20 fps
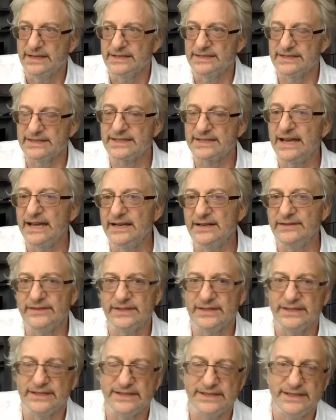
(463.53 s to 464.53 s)
the scale of
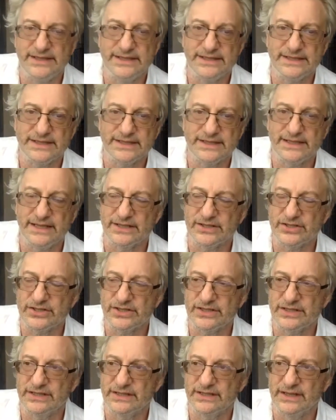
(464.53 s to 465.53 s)
the disease is
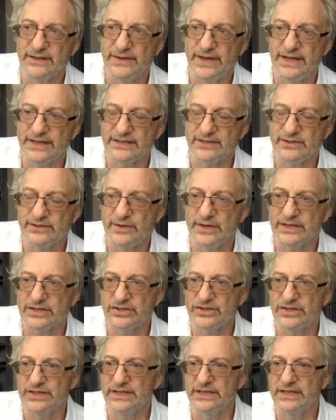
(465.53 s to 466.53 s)
such that they've had to
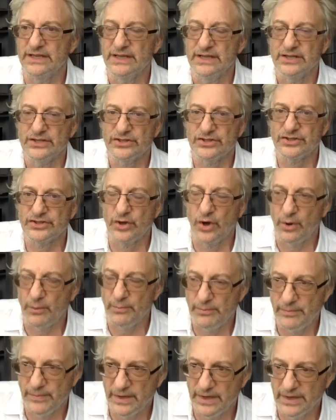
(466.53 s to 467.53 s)
actually
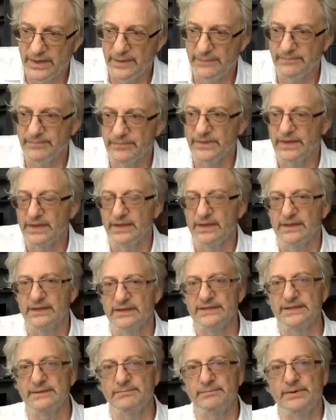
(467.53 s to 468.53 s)
stop
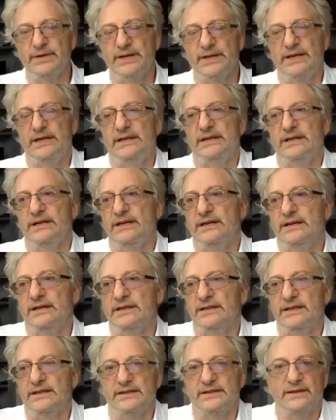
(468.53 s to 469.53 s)

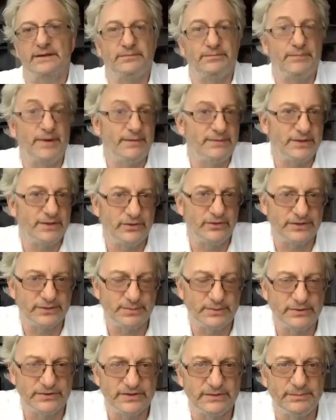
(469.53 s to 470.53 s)
the public
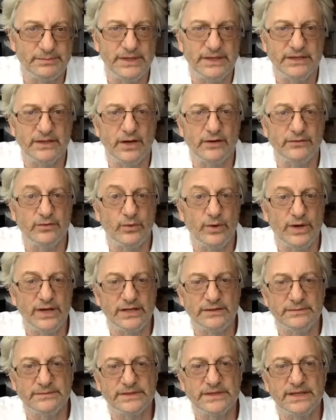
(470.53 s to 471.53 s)
hospitals have been
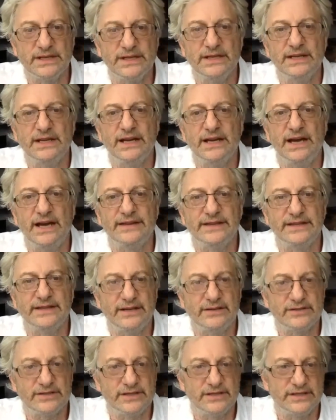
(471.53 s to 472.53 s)
overwhelmed, and they're
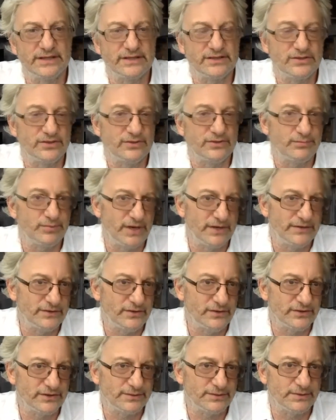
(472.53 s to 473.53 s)
now turning to private
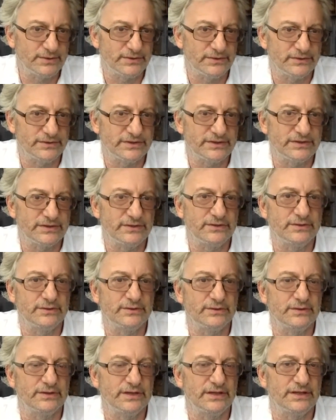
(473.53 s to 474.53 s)
hospitals
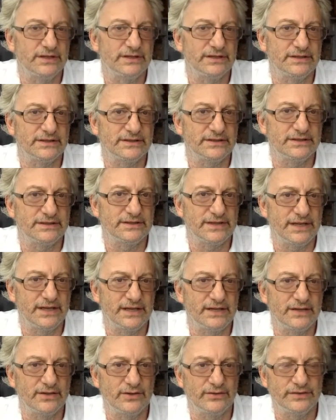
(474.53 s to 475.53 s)
to
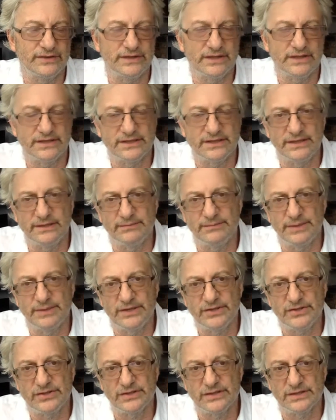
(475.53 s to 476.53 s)
take COVID-19
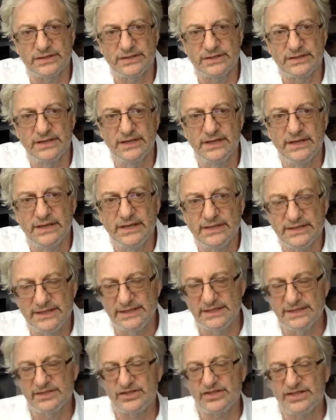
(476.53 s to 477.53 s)
patients. So
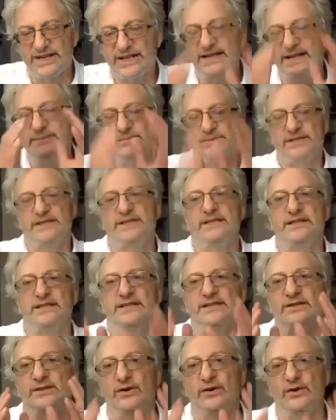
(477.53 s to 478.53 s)
these are just
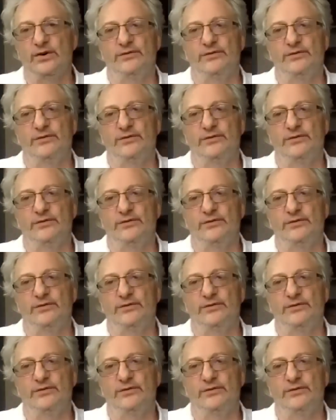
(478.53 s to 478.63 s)
glimpses